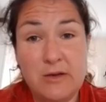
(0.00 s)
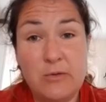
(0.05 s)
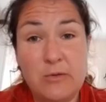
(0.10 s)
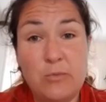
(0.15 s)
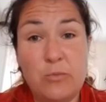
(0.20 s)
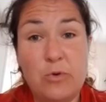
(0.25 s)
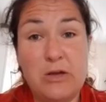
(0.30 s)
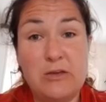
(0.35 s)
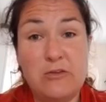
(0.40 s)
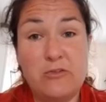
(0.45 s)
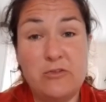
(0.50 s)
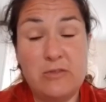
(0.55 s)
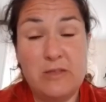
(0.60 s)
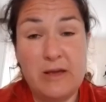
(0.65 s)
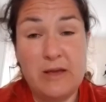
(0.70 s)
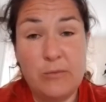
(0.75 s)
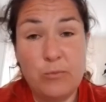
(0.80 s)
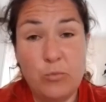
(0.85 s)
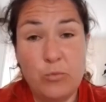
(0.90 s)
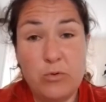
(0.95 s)
which
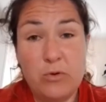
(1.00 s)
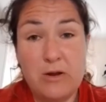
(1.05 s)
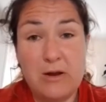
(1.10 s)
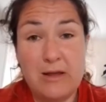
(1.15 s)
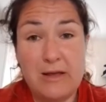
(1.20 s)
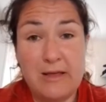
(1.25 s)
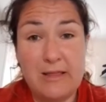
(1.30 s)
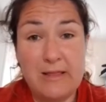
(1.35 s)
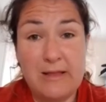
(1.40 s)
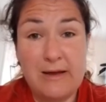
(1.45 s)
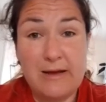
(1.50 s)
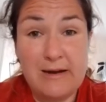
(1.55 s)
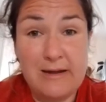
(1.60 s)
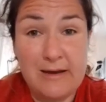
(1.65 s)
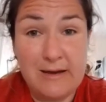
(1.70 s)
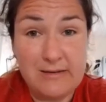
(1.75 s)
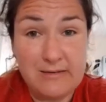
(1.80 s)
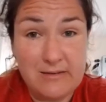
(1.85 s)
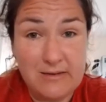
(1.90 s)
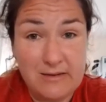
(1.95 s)
then will clear that
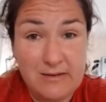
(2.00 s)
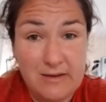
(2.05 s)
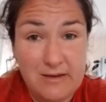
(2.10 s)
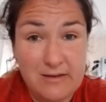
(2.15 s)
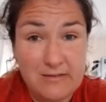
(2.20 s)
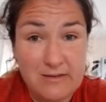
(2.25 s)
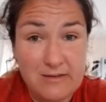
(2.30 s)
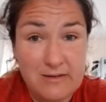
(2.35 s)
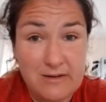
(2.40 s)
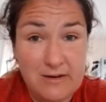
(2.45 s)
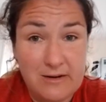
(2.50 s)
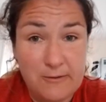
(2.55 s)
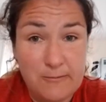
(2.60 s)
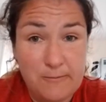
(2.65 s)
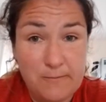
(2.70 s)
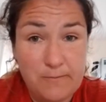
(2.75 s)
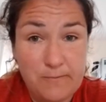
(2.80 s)
lactic acid out.